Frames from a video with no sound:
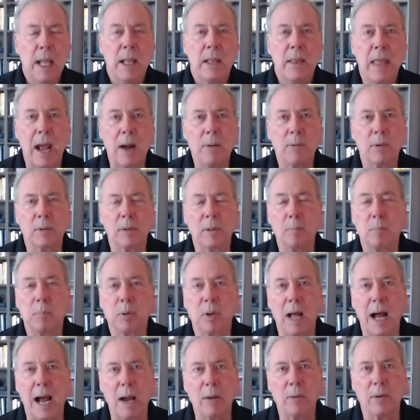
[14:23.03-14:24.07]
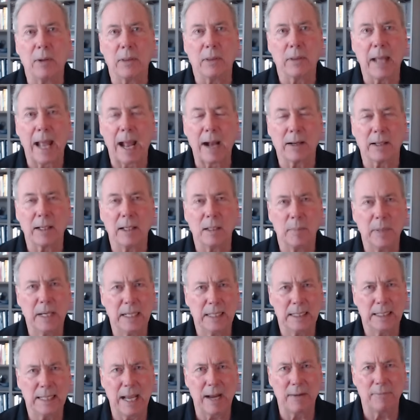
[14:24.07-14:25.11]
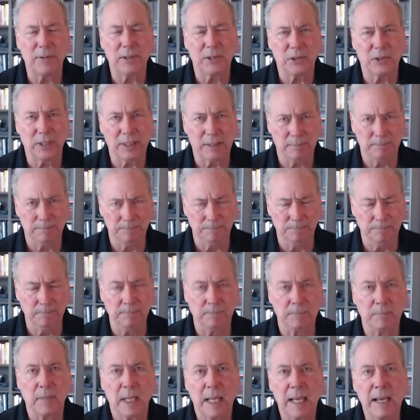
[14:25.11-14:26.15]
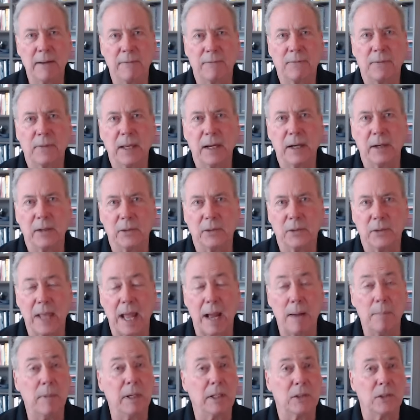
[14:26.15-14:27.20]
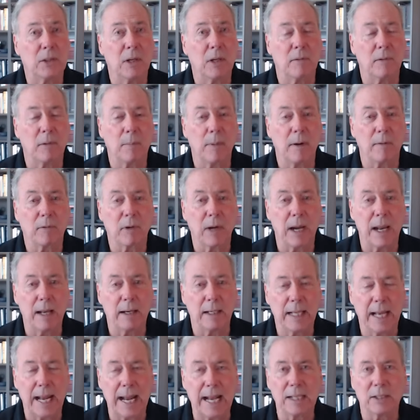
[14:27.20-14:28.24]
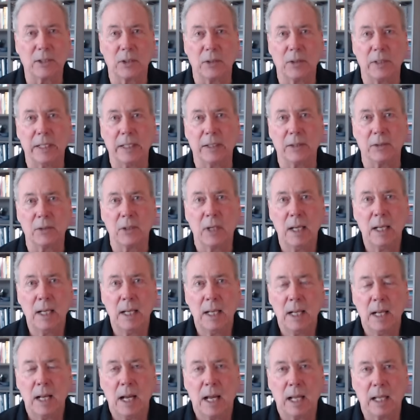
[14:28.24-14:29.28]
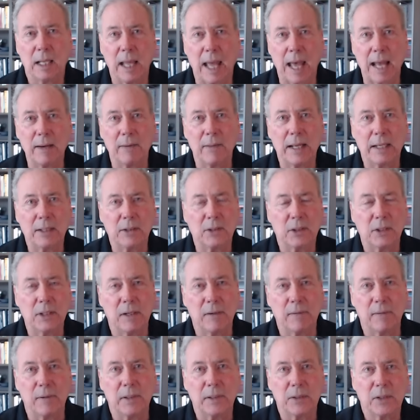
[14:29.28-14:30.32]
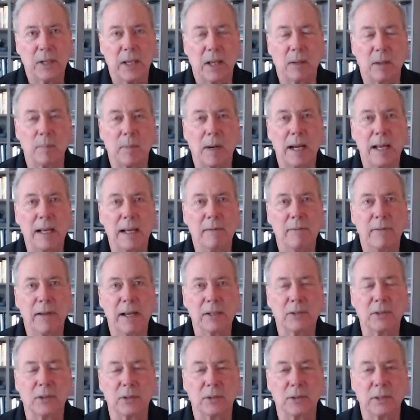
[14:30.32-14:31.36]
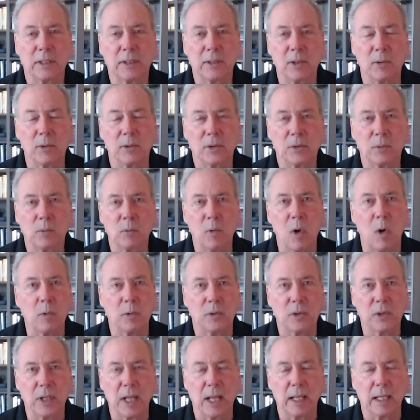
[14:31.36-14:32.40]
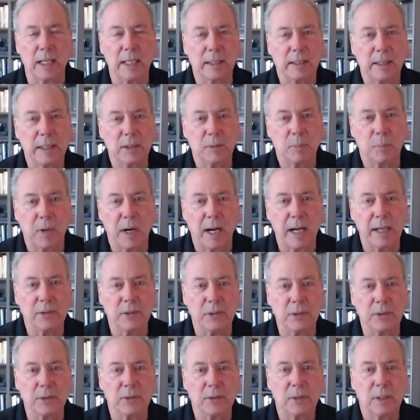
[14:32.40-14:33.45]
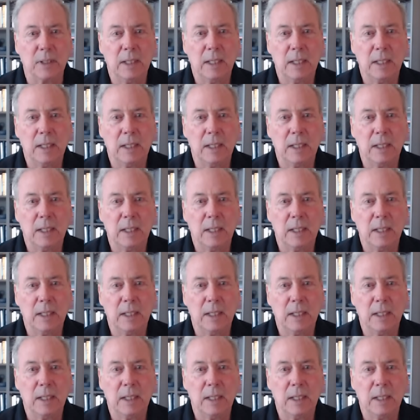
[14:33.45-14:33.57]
that would imply, well, how can there be a deficit if there's that much silver above ground? And the answer is a lot of that silver is held by investors that don't won't sell it at these prices.